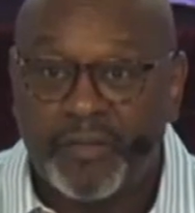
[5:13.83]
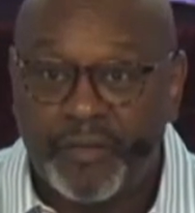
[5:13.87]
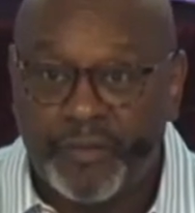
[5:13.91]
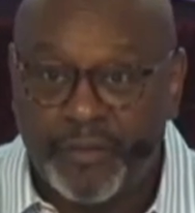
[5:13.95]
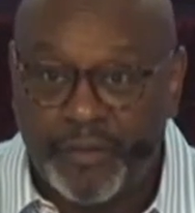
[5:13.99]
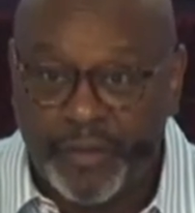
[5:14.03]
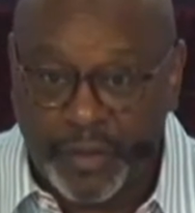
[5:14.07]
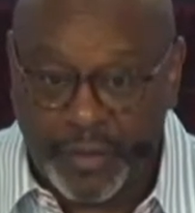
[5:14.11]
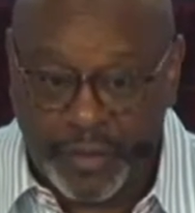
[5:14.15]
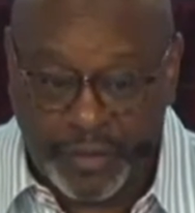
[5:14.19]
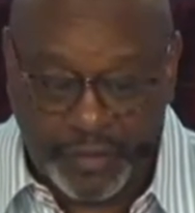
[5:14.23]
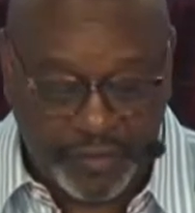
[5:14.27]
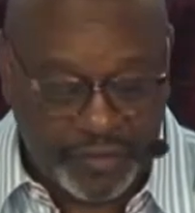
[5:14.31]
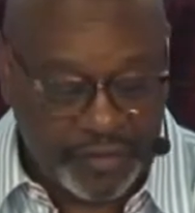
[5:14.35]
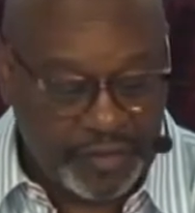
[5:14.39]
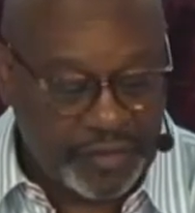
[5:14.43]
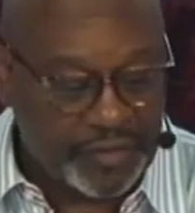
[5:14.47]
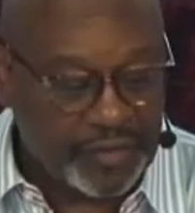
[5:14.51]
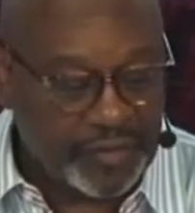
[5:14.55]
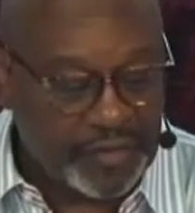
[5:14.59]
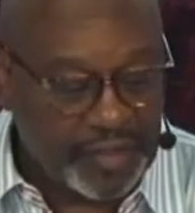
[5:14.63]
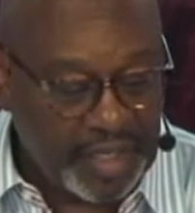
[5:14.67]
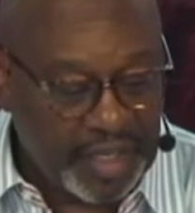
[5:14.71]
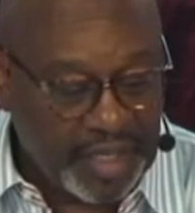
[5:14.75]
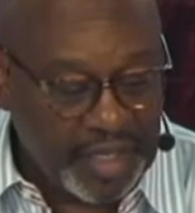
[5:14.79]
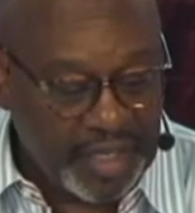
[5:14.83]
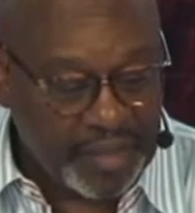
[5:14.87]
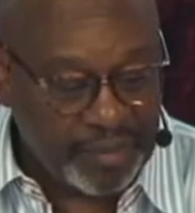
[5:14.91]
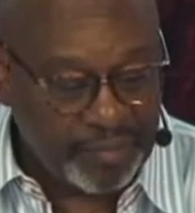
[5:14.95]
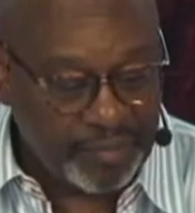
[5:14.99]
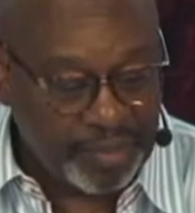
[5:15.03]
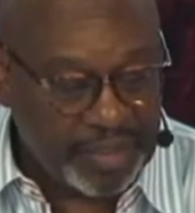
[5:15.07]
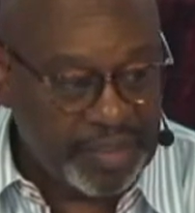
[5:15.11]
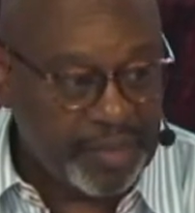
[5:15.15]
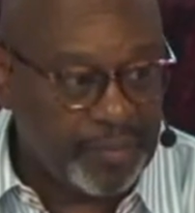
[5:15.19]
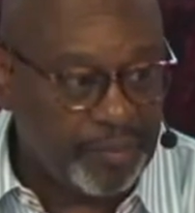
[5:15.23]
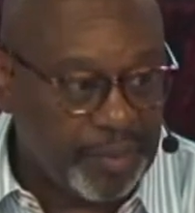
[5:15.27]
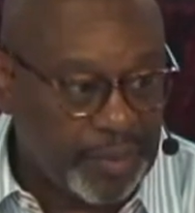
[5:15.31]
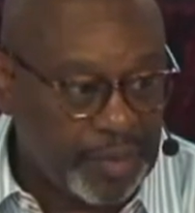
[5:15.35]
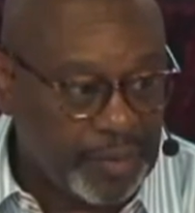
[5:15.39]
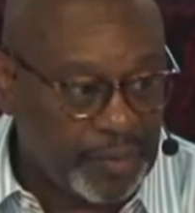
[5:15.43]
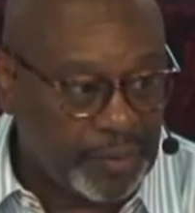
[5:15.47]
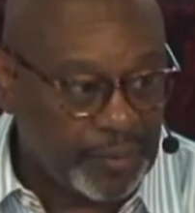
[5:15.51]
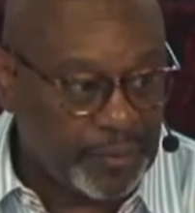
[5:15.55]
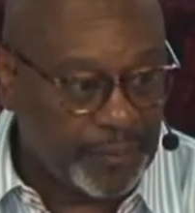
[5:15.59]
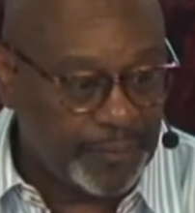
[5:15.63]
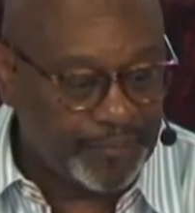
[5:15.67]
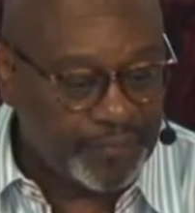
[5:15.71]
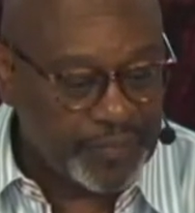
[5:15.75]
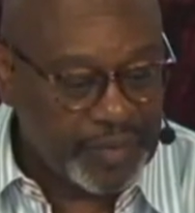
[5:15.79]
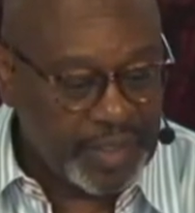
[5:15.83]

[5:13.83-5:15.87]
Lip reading: versus a peephole.